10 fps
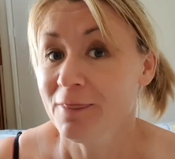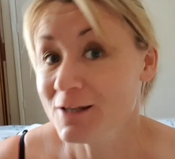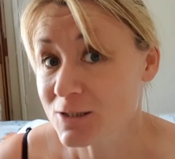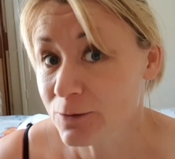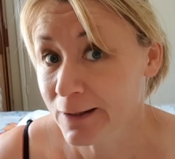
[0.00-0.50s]

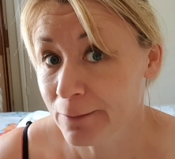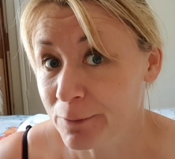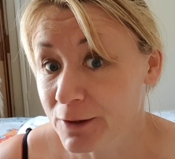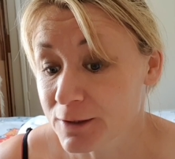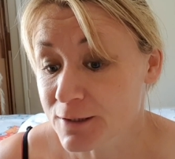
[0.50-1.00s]
that's not
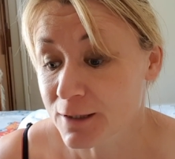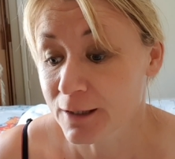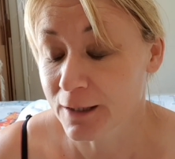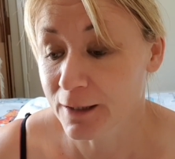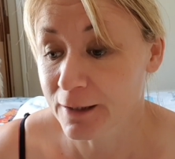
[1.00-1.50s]
happened.
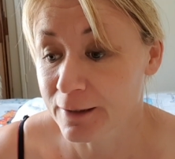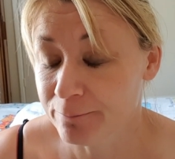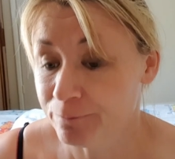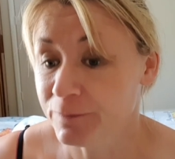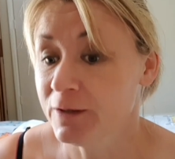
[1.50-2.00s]

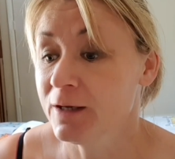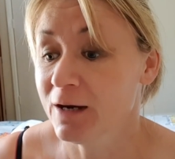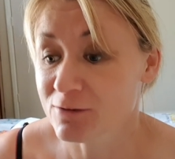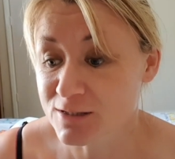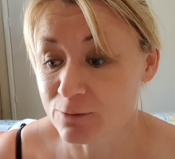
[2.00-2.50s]

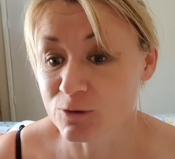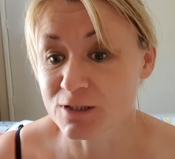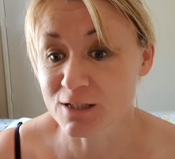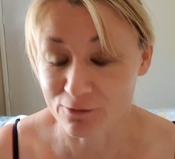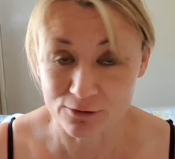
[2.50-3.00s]
Harrison was
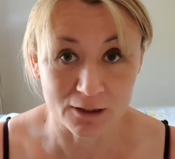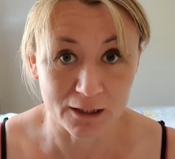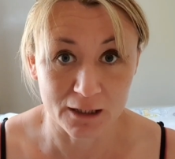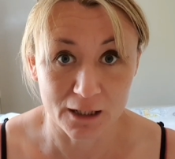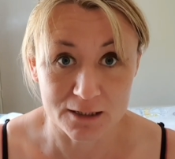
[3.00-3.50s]

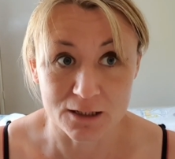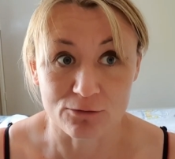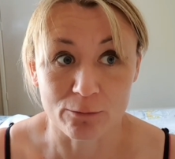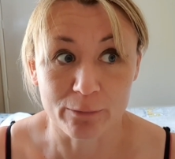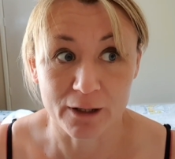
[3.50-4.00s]
definitely getting
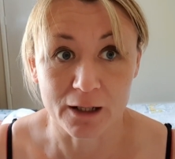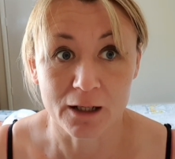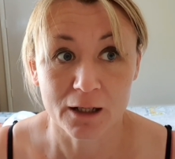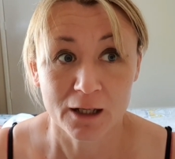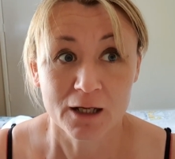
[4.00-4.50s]

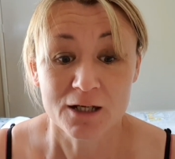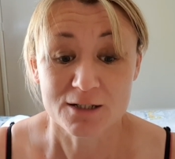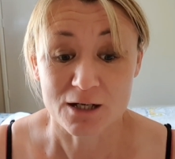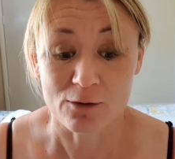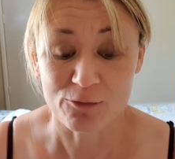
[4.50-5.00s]
grumpy,
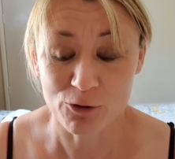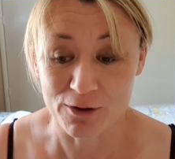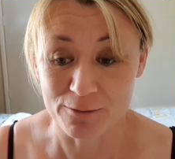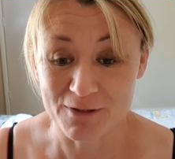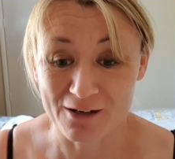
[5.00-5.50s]
so I put
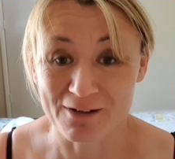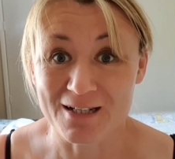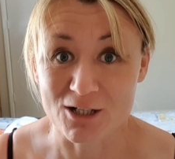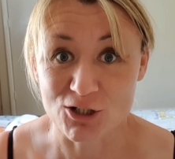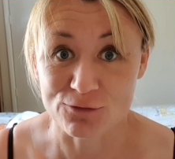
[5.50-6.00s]
him down.
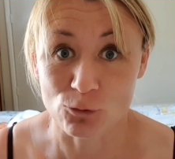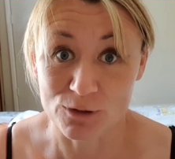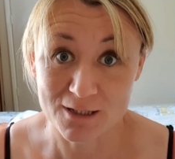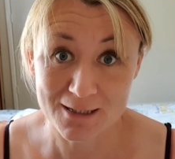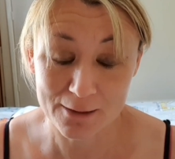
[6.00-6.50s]
actually
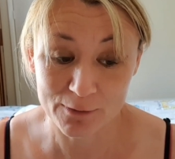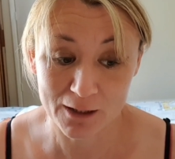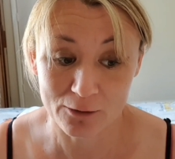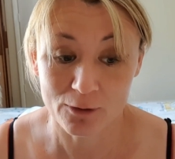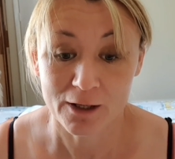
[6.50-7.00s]
fallen asleep
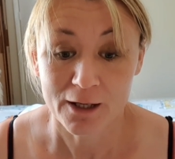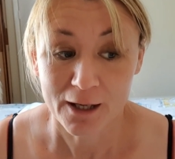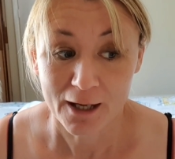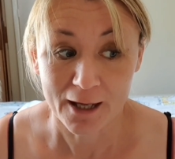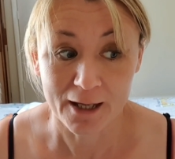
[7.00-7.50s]
now,
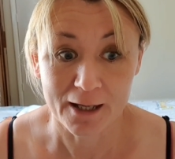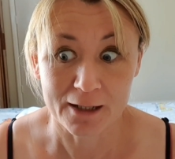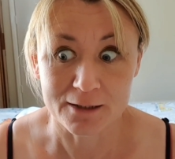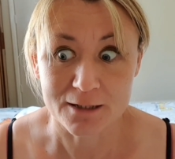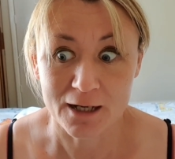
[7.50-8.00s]

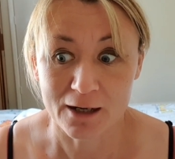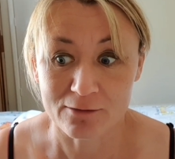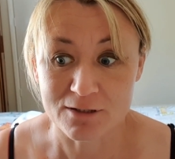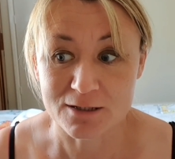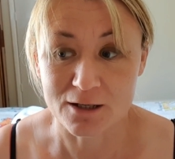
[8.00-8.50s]
and
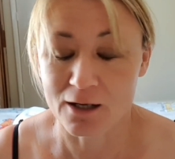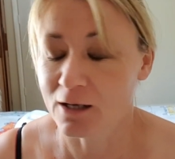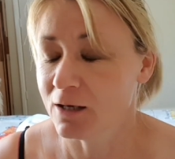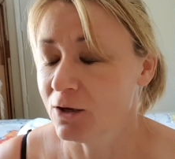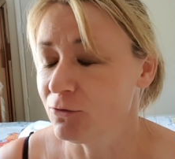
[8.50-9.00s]
Harrison,
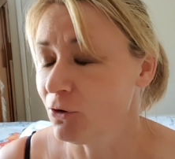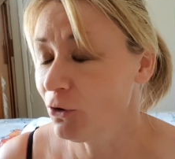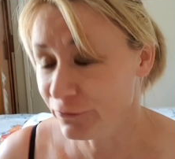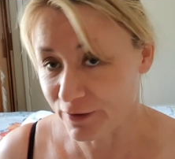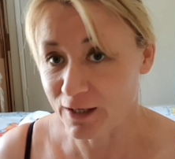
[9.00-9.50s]

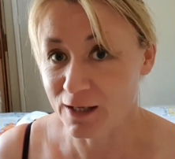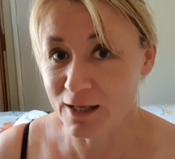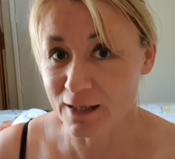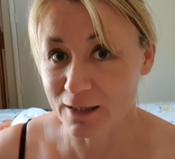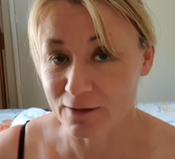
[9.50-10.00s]
Ozzy
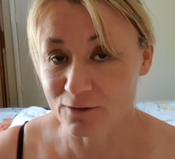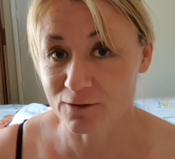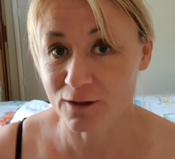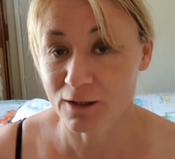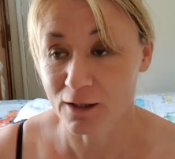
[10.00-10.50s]

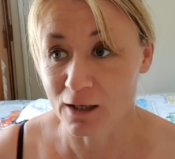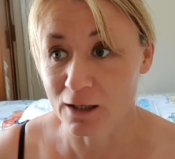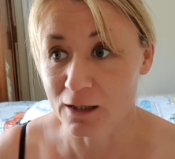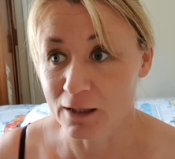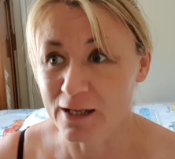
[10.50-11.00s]
is,
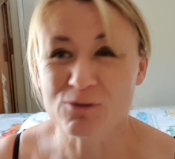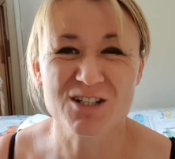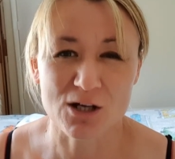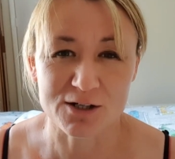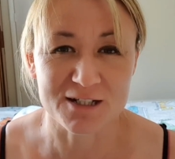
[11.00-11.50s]
he was
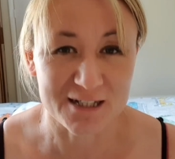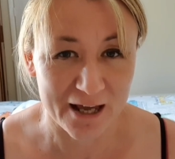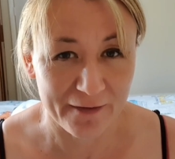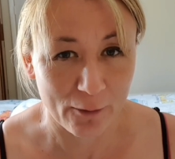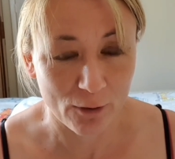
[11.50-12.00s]
starting to
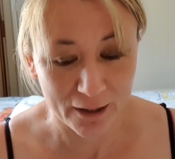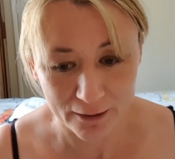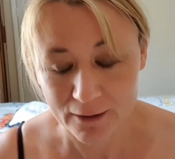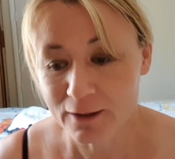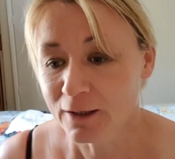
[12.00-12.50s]
get that
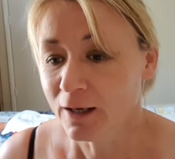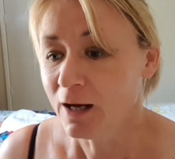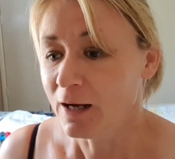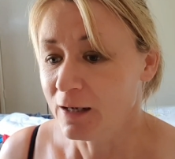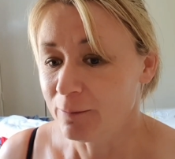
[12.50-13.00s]
way.
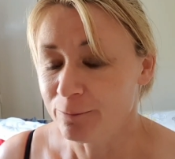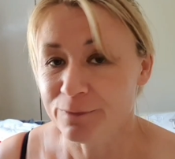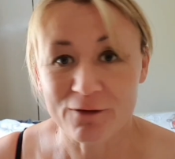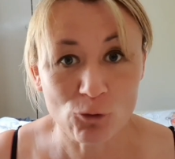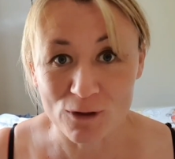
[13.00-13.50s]

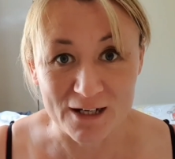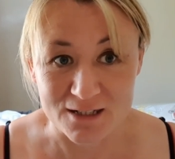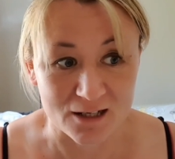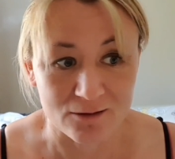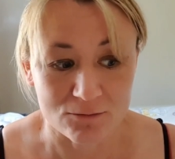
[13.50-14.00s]
They've all
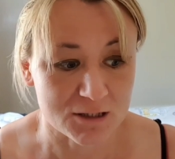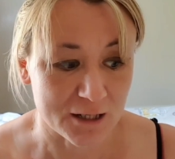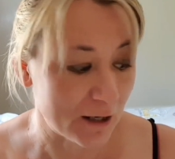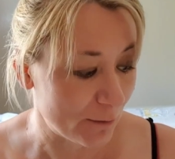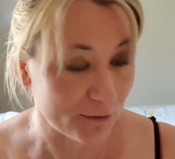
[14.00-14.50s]
eaten,
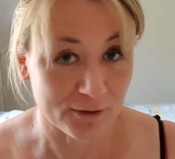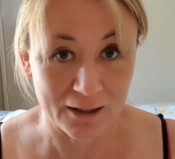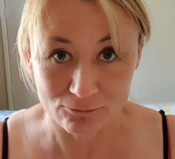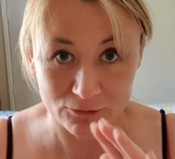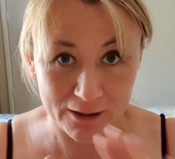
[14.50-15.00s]
so I was
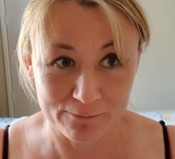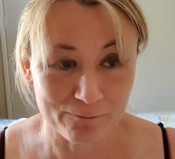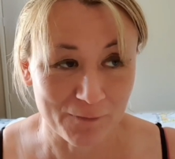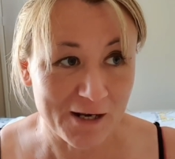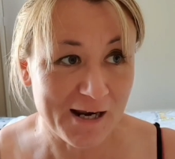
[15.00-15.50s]
like, right,
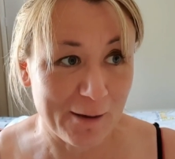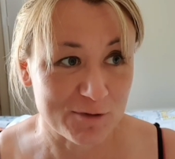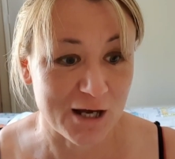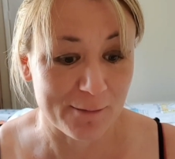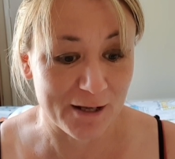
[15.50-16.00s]
nap
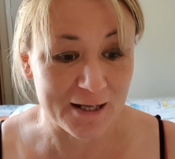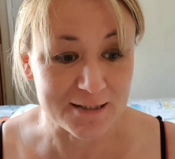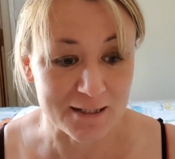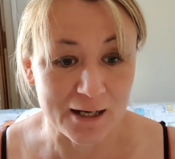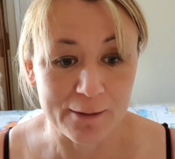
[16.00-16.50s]
time it
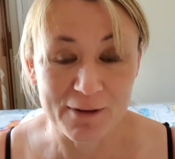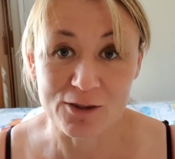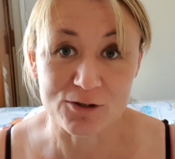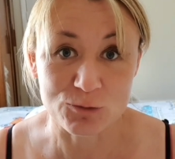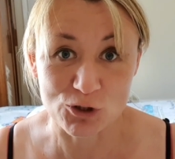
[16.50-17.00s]
is.
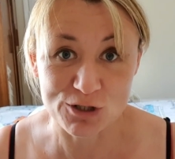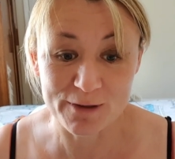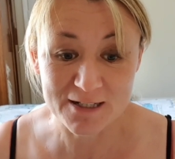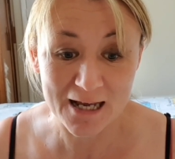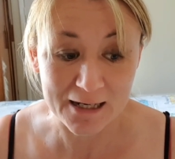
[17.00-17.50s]
Ethan's watching a
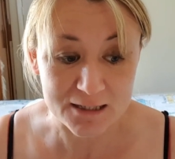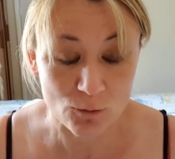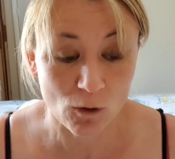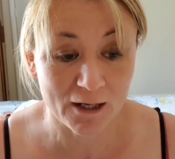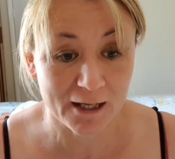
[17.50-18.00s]
bit of telly.
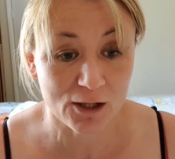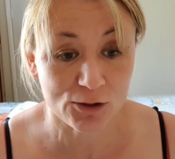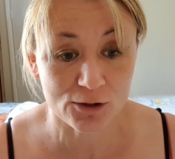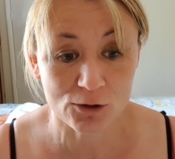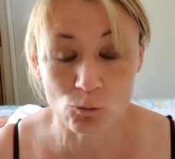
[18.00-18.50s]
So while
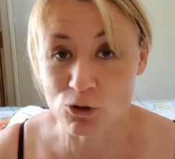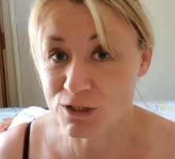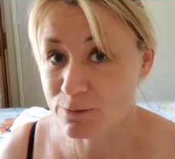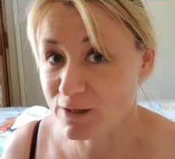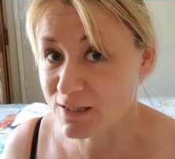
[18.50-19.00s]
Ethan
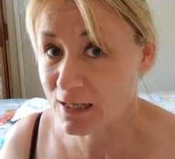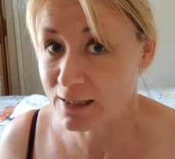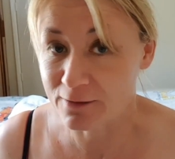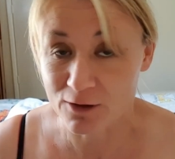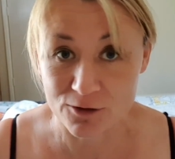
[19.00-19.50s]
watches a bit of
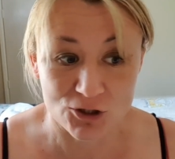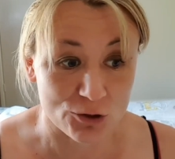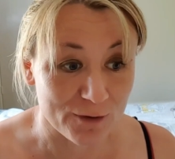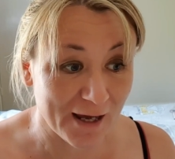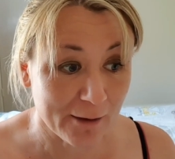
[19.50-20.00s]
telly and the other
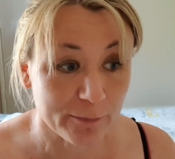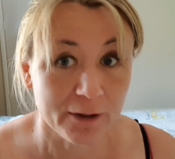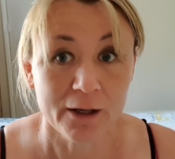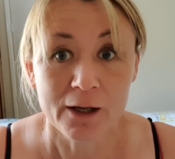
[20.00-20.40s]
two nap,